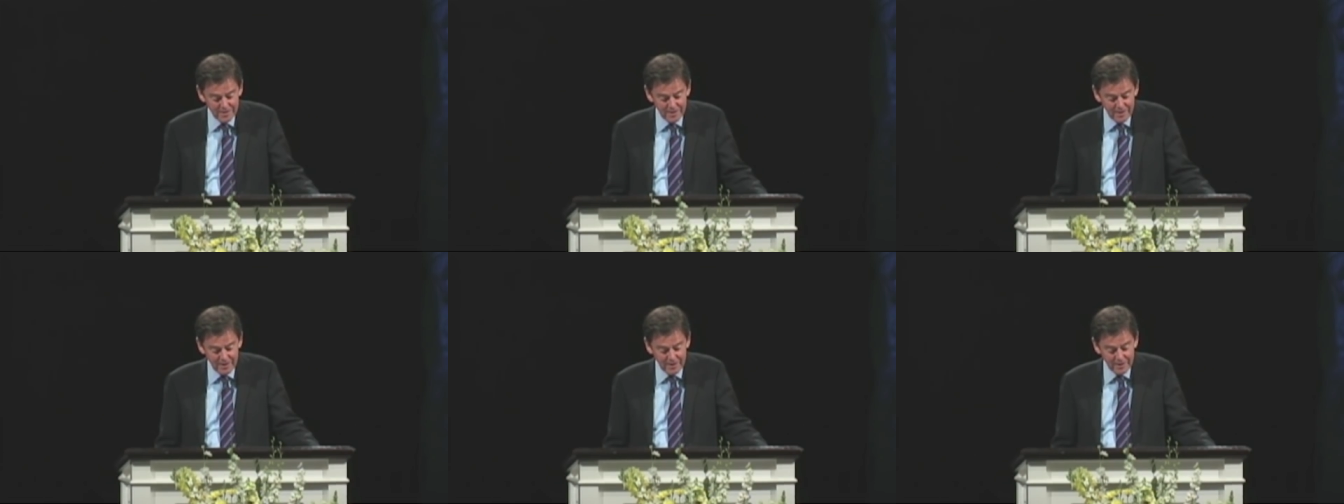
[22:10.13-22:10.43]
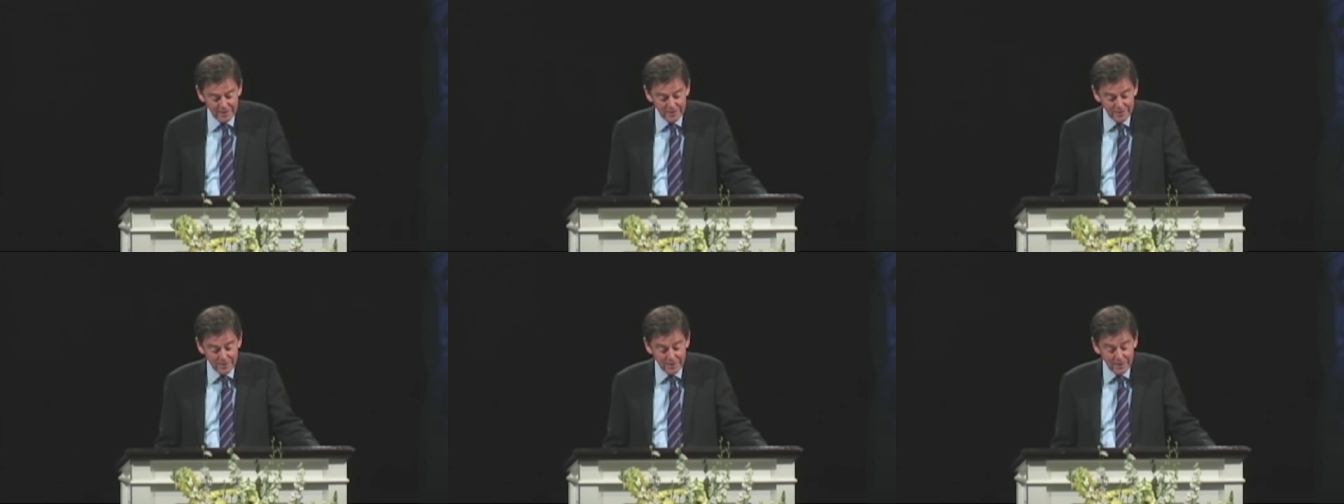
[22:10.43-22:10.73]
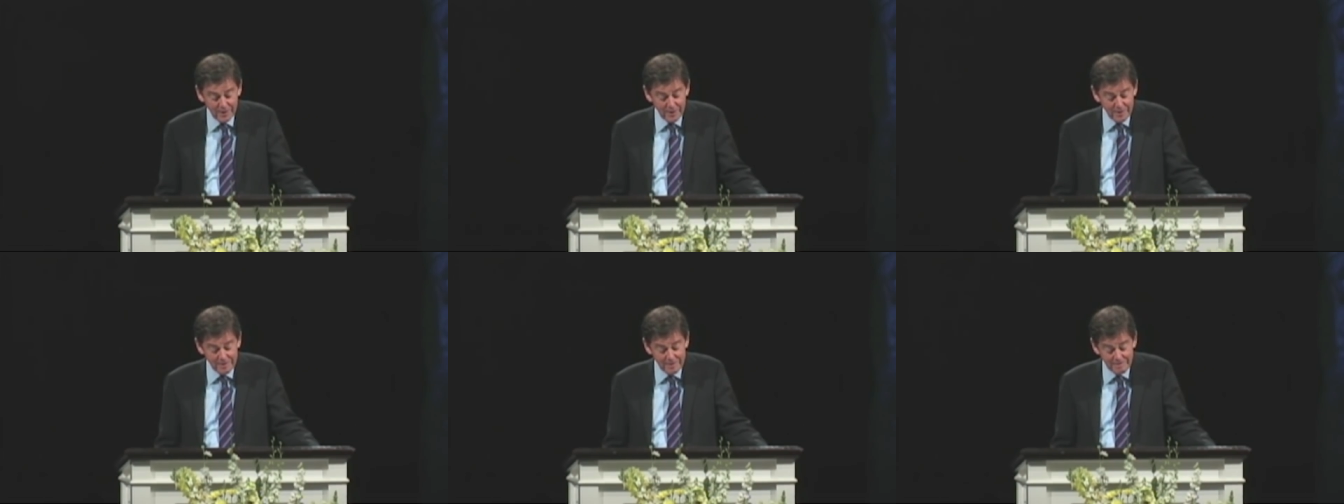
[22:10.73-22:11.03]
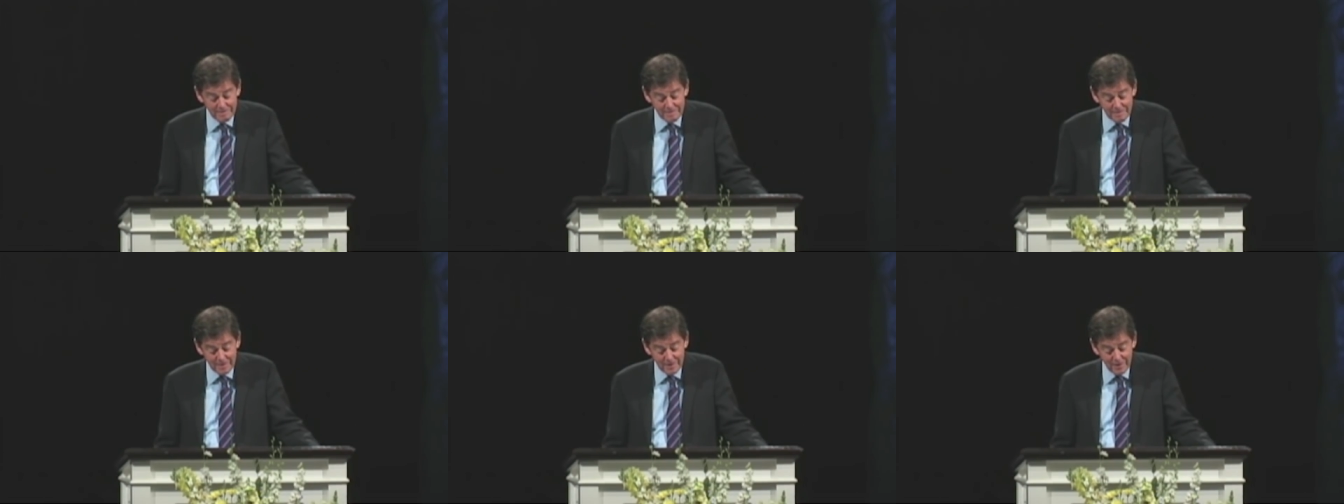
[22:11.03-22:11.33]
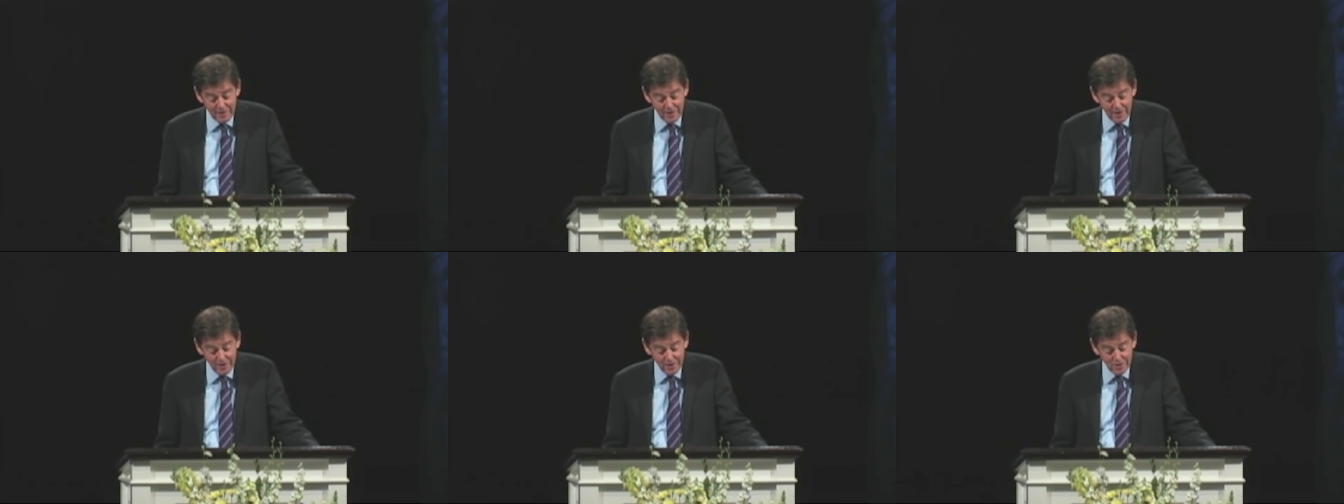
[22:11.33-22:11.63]
And uh,
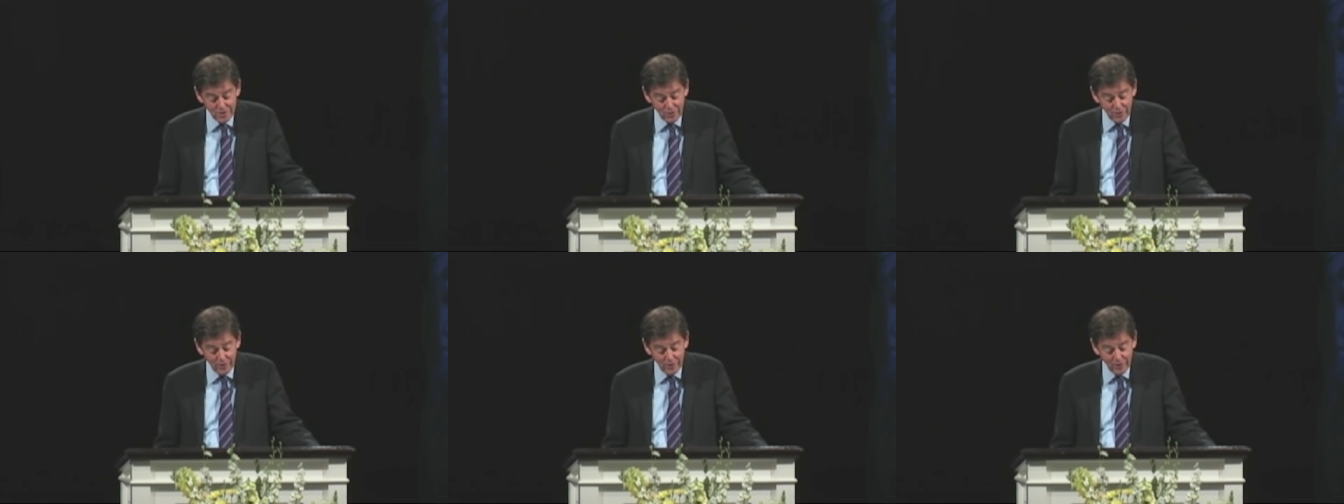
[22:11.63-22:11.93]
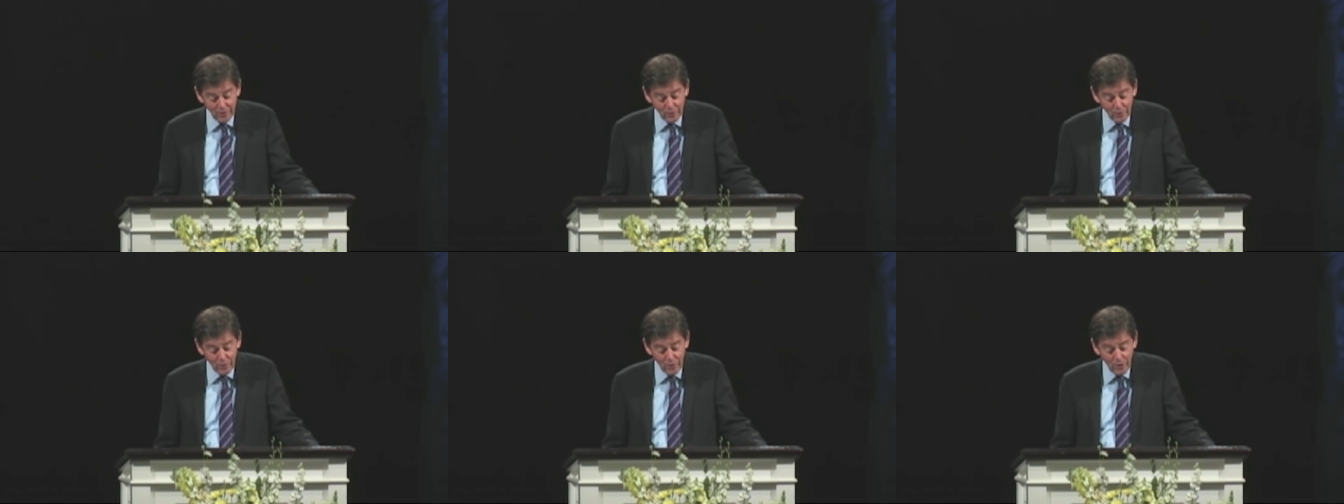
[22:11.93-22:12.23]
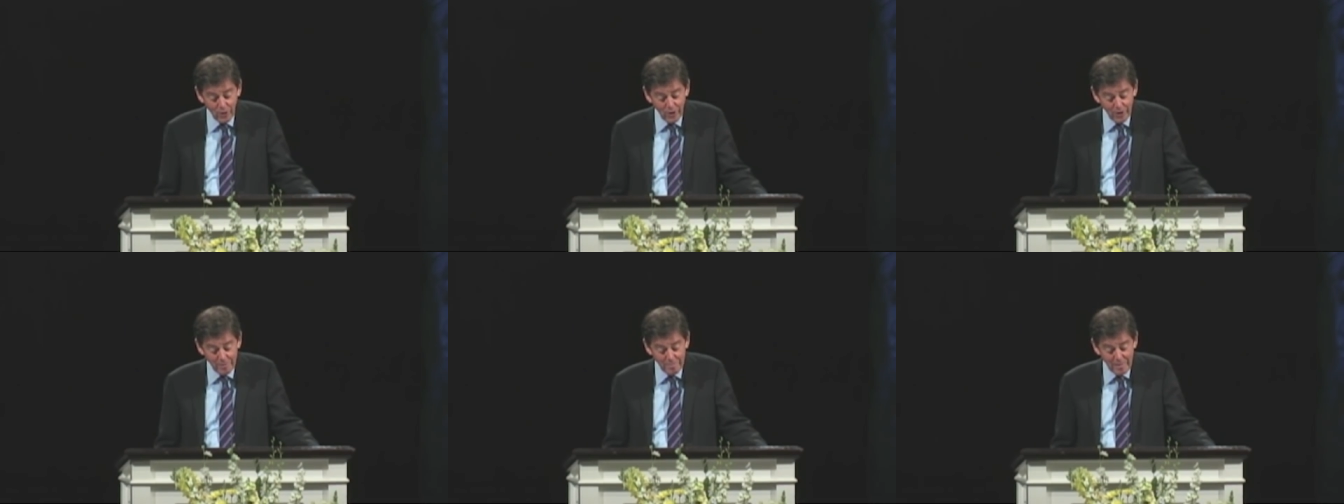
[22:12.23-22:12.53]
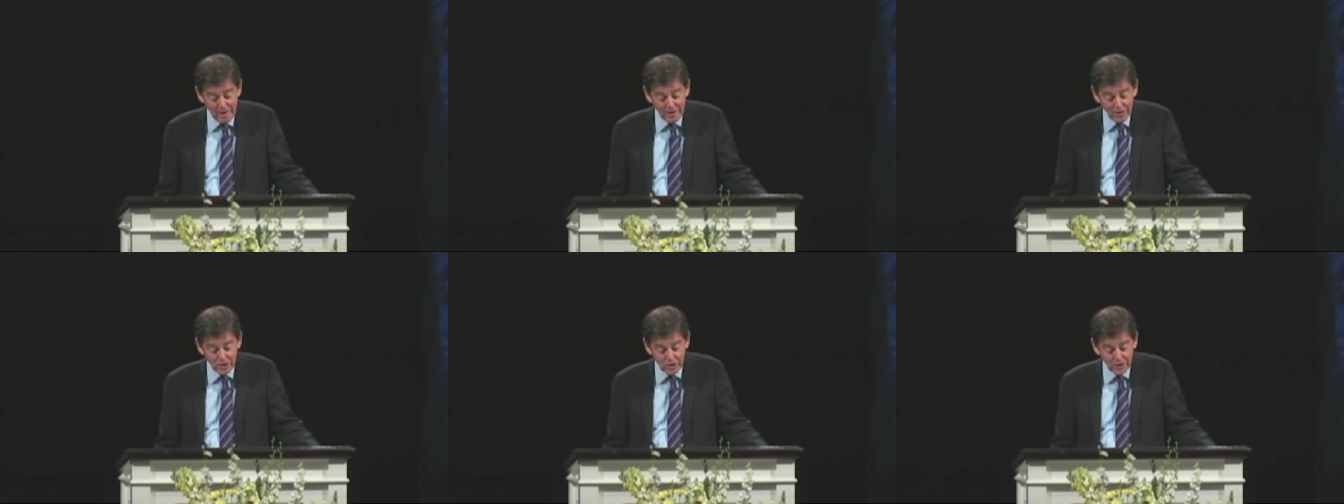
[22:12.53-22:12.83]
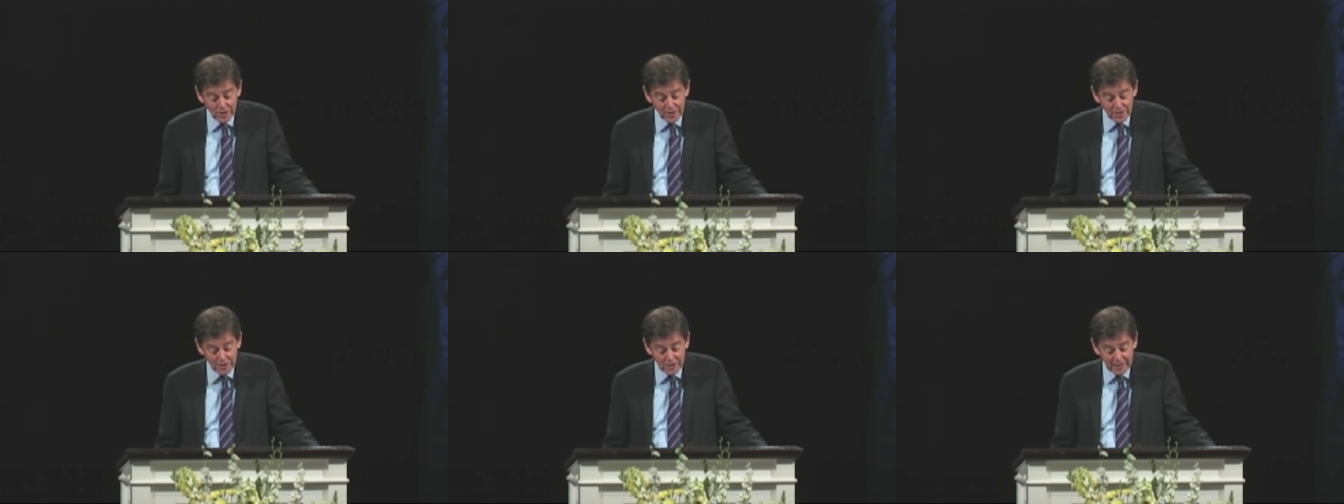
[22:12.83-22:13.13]
he's going to go on and
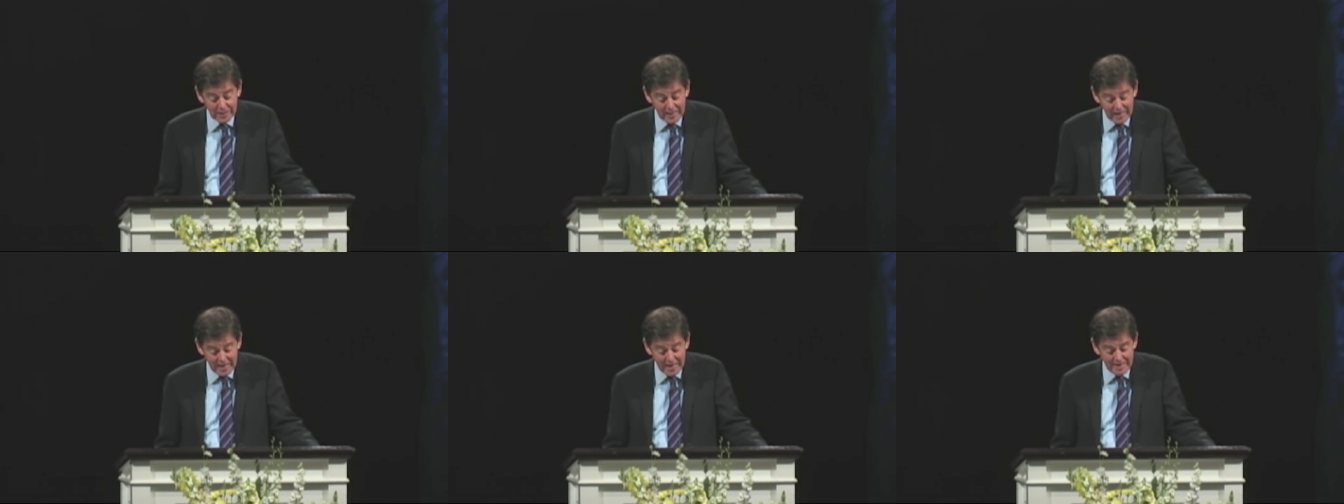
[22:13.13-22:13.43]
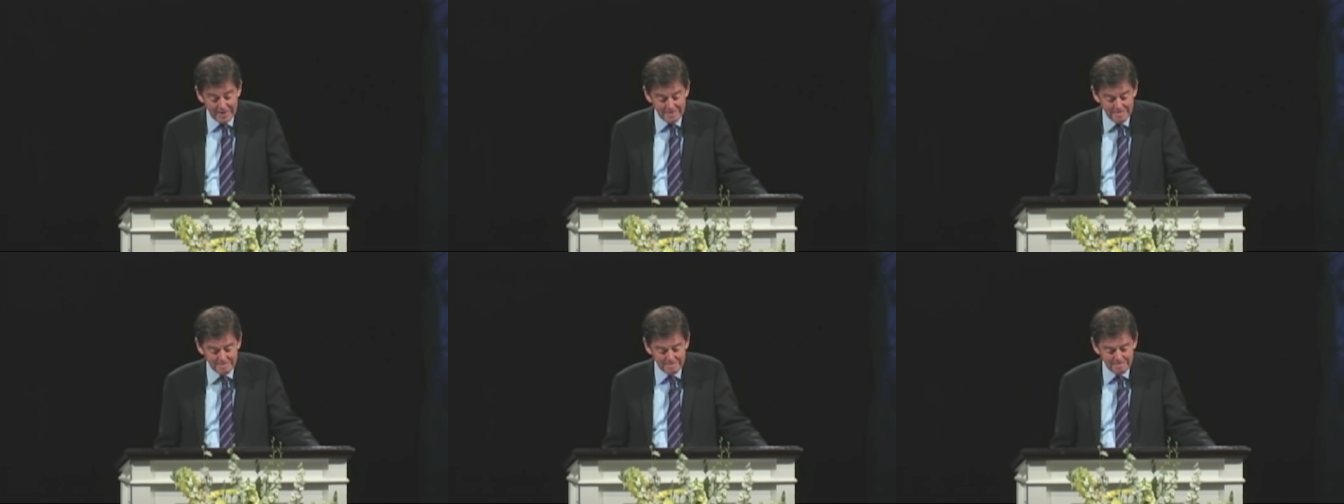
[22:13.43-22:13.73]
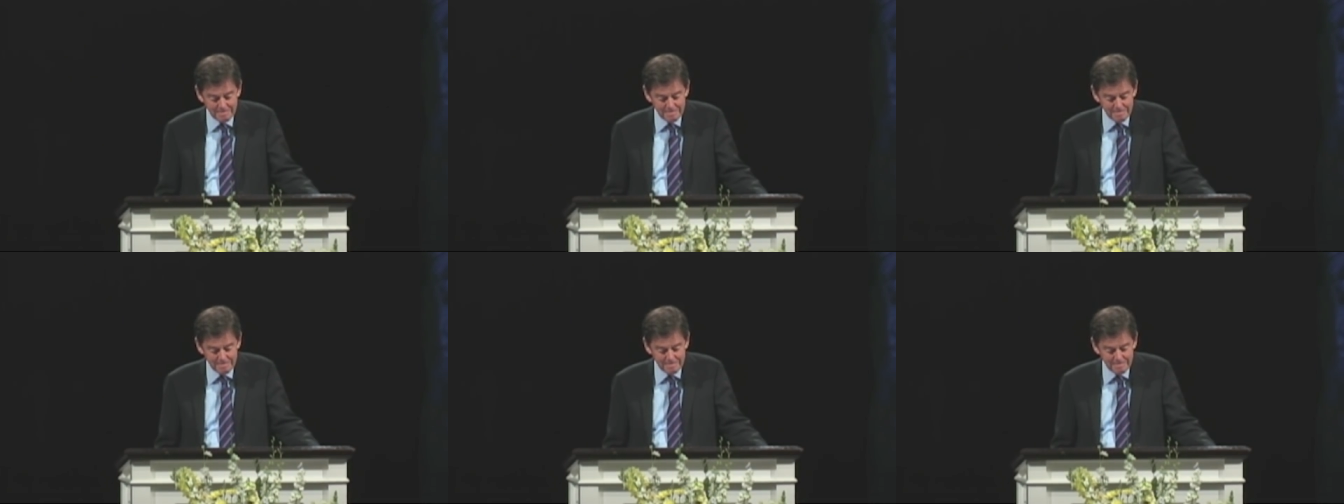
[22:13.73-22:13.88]
mention this again.